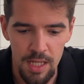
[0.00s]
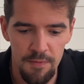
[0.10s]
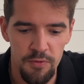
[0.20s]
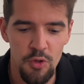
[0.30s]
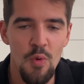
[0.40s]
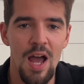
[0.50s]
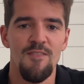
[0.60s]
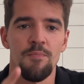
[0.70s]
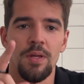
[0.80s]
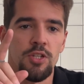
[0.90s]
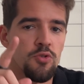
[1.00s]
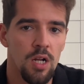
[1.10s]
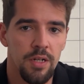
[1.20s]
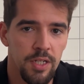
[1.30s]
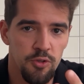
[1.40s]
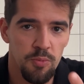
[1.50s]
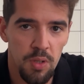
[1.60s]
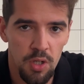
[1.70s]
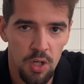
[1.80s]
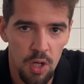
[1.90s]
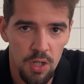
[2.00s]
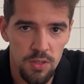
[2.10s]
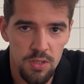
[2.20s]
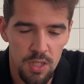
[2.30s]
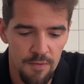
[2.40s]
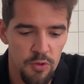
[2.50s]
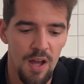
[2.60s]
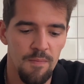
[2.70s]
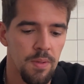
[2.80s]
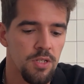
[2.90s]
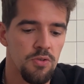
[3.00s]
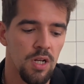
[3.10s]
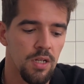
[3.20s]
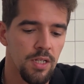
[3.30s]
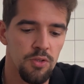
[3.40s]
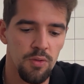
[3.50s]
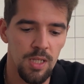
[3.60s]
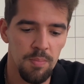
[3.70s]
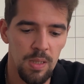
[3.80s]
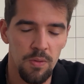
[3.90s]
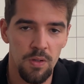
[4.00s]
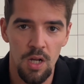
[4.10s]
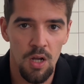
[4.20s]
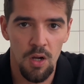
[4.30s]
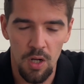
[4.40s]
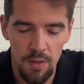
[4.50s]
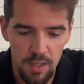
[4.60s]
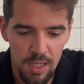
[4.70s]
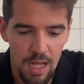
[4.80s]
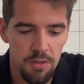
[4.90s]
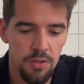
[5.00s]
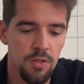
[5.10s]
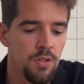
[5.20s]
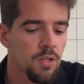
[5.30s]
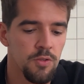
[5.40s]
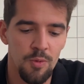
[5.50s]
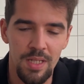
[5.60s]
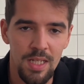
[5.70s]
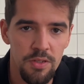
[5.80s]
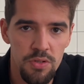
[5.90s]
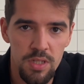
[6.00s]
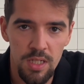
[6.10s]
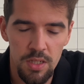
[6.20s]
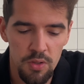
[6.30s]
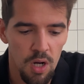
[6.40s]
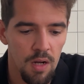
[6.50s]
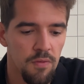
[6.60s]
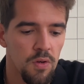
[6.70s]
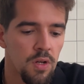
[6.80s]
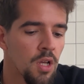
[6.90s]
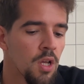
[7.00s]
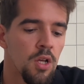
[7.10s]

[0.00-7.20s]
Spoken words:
if you have been struggling to book calls, if you have been struggling to get people on the calendar, to be interested in your offer,